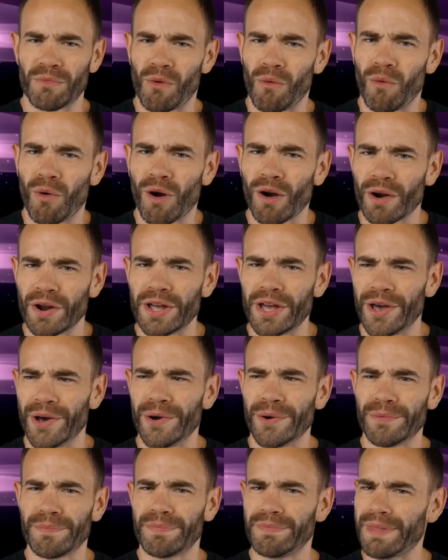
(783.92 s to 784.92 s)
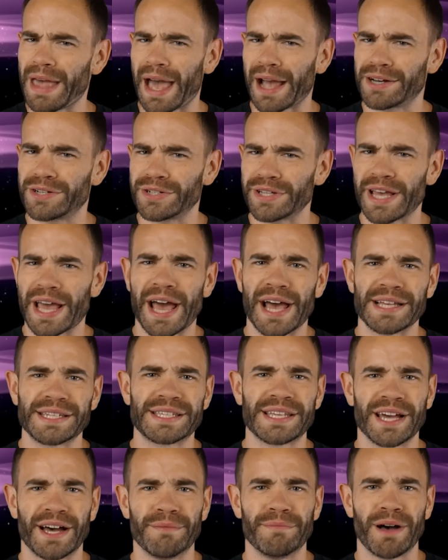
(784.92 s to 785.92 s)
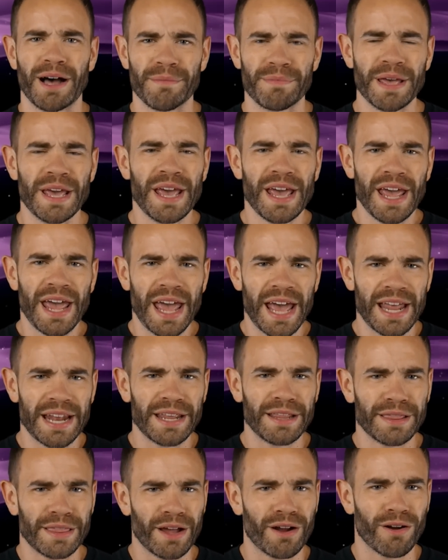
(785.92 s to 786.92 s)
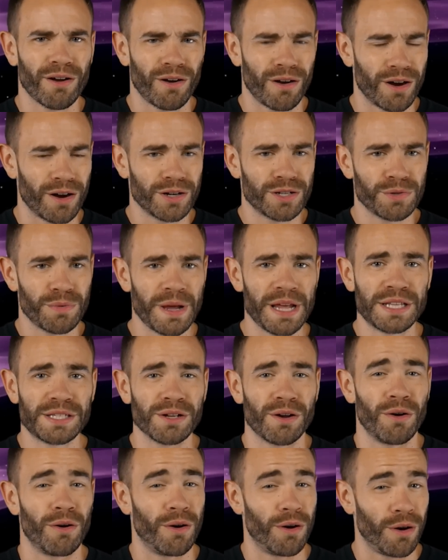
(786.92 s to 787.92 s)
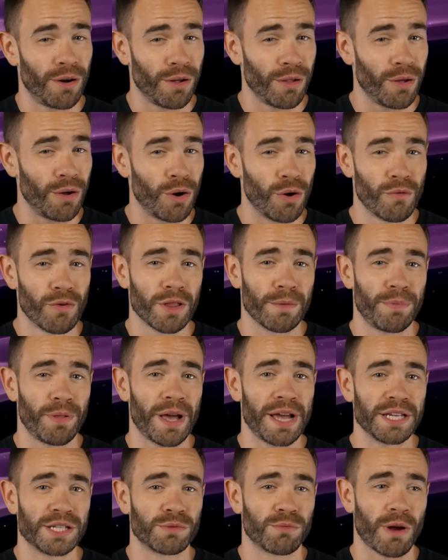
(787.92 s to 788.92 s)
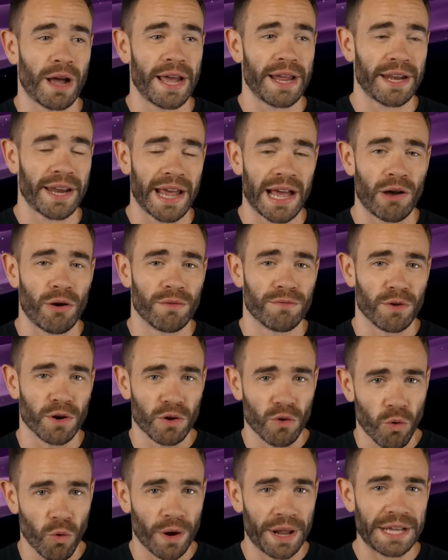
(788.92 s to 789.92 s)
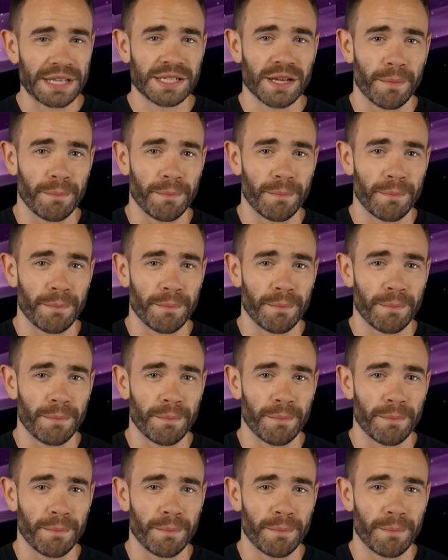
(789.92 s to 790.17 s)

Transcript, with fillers: Wario actually has come up. And there are tweets all over the place right now of recordings